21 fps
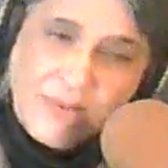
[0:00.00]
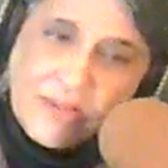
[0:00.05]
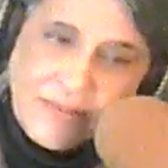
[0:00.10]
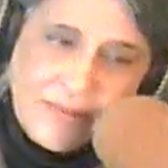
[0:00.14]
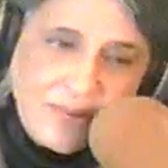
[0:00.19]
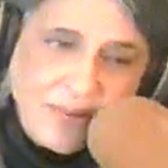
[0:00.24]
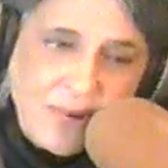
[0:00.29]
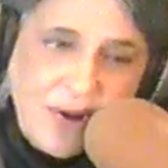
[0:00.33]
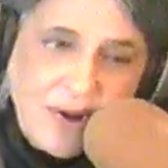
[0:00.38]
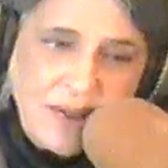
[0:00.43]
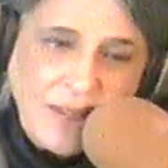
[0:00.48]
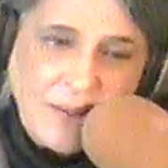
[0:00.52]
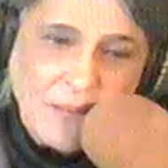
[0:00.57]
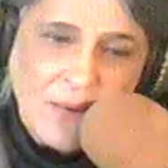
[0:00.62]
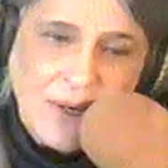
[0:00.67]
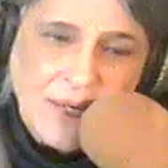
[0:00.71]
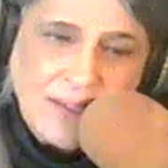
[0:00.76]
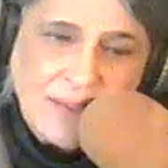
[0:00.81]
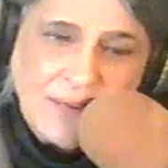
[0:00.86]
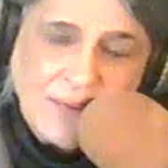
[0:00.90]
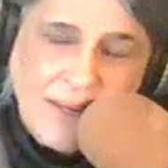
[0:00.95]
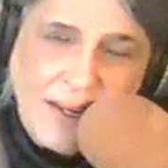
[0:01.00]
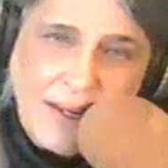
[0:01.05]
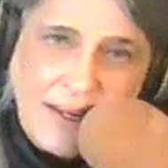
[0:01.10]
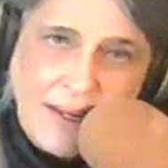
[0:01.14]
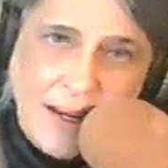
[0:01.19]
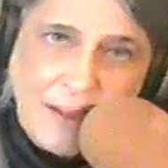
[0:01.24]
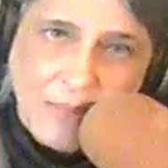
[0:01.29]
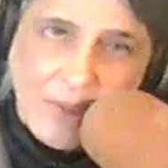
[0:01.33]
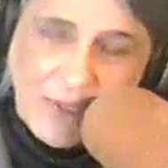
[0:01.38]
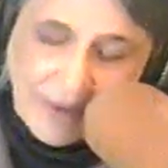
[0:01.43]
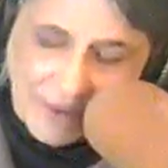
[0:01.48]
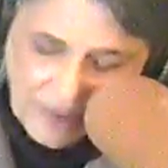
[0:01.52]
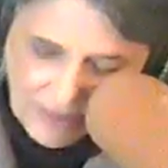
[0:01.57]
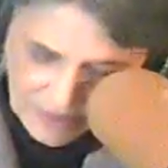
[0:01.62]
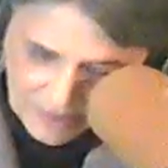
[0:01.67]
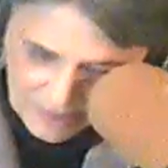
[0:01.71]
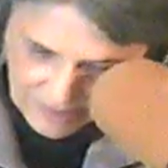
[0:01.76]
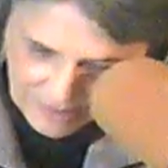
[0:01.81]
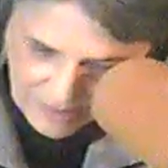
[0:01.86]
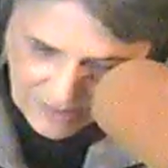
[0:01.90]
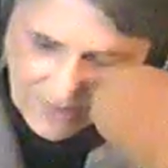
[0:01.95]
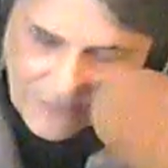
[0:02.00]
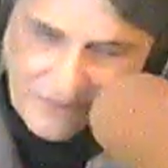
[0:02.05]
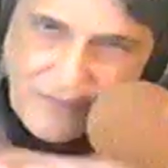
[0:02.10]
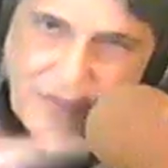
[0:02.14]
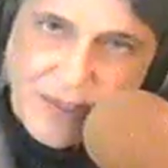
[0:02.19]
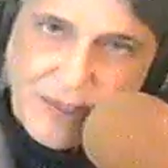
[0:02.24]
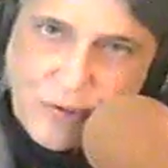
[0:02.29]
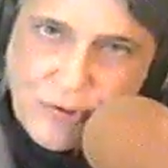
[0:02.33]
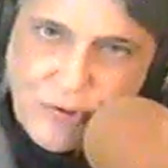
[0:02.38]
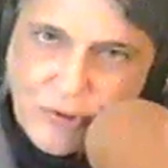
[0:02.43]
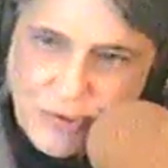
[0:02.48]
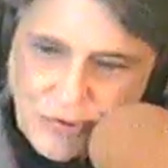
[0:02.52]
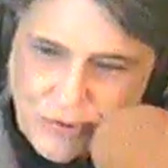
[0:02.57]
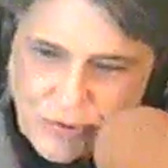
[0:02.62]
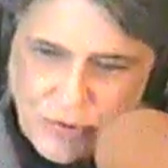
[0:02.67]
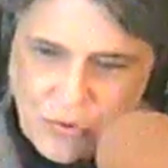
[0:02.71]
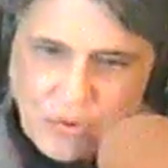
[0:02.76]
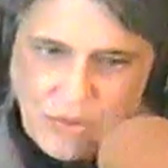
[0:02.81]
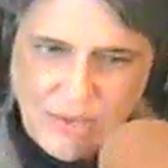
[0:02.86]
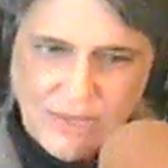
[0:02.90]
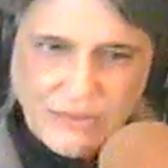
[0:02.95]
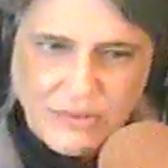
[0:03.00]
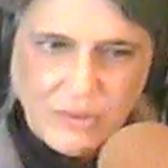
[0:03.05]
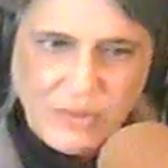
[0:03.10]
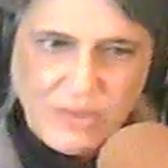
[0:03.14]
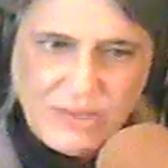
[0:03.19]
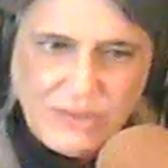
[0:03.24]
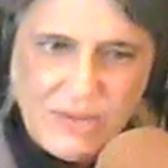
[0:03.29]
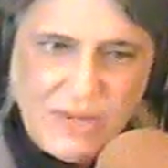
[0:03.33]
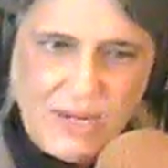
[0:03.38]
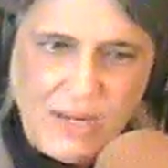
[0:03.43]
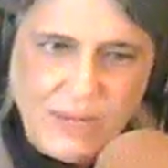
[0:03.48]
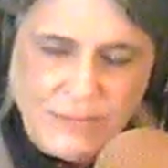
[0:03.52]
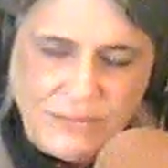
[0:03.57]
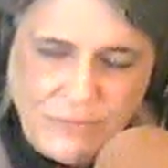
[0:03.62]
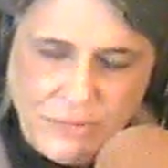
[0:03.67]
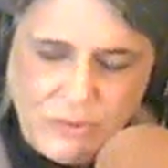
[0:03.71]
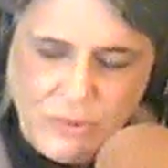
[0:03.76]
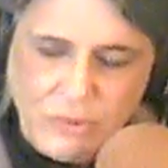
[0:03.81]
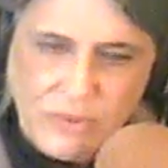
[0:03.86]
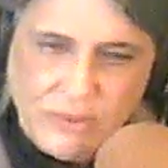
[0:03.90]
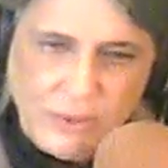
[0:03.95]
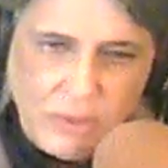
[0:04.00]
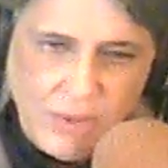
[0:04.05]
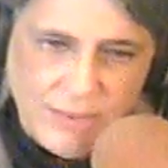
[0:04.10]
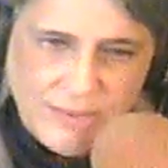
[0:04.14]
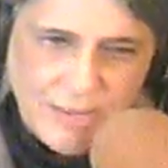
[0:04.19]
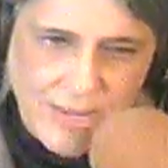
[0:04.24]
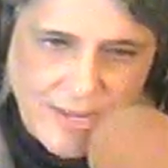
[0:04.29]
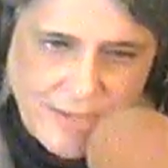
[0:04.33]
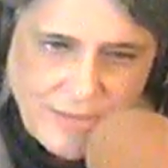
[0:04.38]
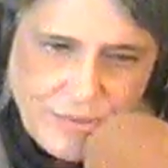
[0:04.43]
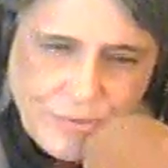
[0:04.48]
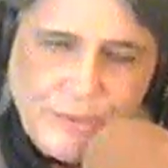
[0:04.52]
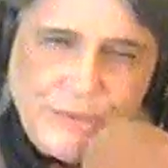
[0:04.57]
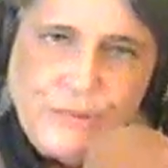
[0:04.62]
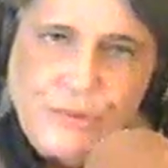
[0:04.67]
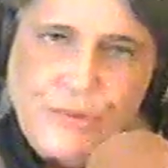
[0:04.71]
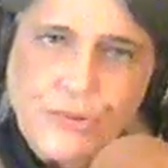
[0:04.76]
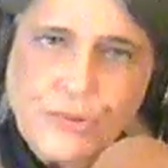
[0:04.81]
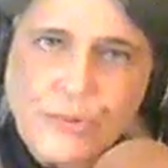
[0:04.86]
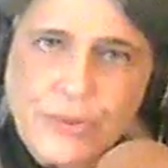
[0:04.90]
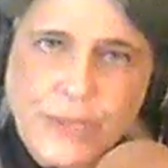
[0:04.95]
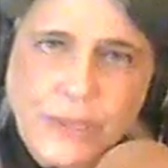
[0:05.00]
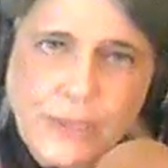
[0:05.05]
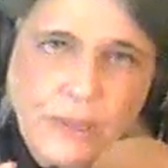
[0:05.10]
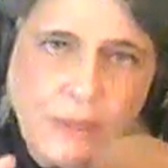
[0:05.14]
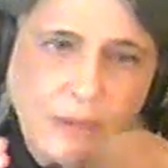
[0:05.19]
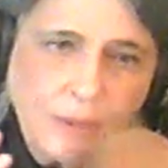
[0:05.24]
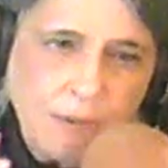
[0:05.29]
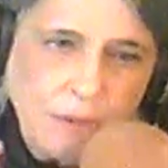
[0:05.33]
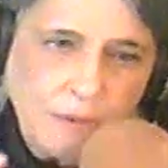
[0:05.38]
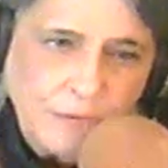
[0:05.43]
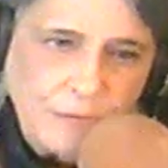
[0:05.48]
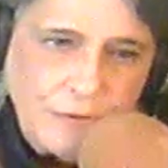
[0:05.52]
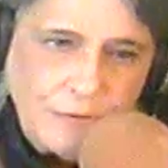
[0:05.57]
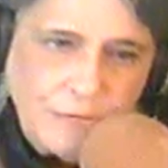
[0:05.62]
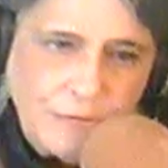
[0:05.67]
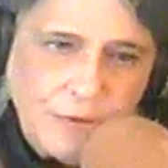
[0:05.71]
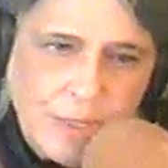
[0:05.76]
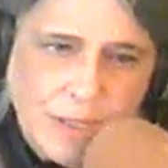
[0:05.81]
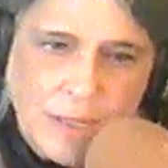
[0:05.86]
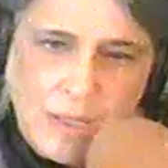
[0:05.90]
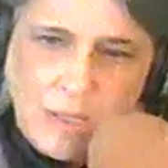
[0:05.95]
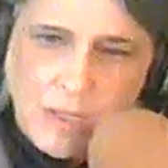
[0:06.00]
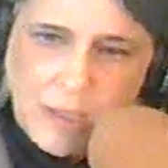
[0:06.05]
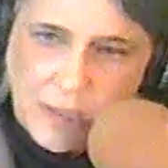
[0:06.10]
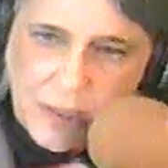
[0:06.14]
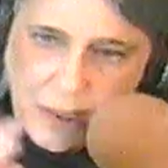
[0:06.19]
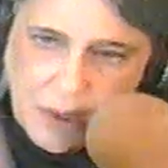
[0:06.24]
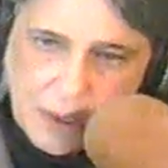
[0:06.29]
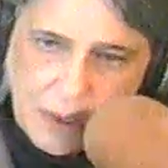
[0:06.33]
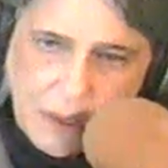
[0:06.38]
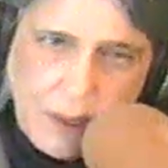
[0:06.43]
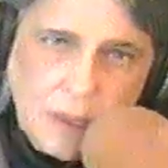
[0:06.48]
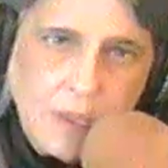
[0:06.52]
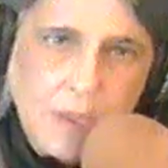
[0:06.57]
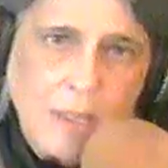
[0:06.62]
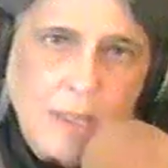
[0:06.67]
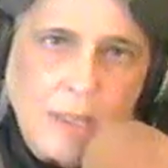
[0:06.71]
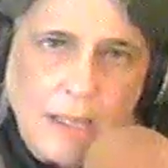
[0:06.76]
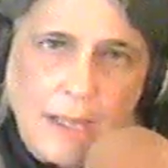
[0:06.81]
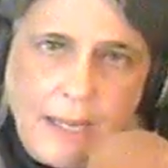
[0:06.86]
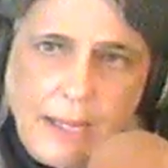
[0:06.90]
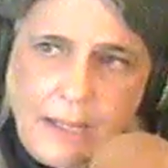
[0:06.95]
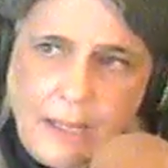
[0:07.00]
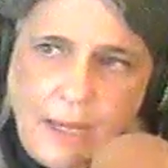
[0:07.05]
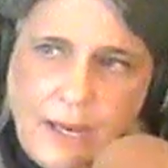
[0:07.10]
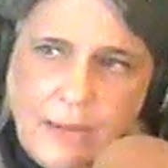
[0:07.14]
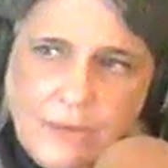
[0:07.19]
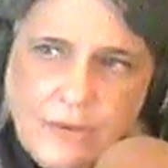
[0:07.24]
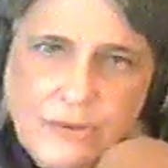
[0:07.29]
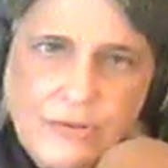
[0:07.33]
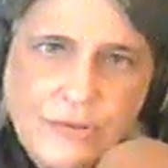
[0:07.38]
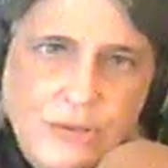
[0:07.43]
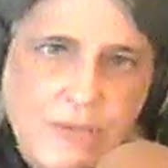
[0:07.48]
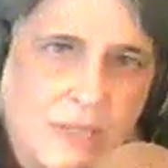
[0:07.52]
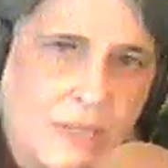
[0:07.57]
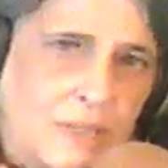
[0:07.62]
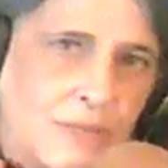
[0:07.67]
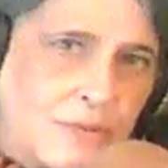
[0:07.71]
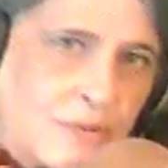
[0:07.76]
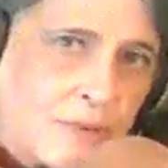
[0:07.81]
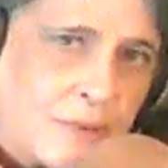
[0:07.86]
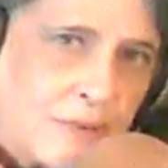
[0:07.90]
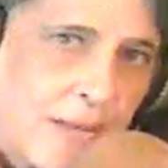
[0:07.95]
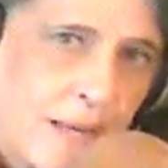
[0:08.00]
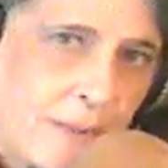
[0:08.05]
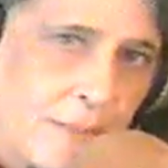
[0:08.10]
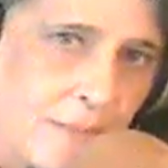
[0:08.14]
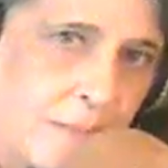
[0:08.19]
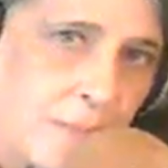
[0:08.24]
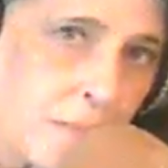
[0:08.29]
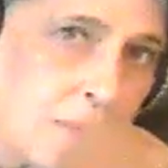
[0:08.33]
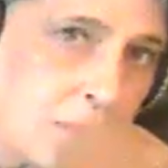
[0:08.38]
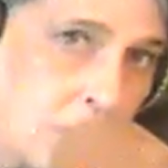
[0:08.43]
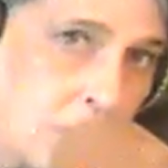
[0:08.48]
This is all I want to say. I'm going to finish the story. So what does that have to do with Los Angeles doing 15 and other cities attempt?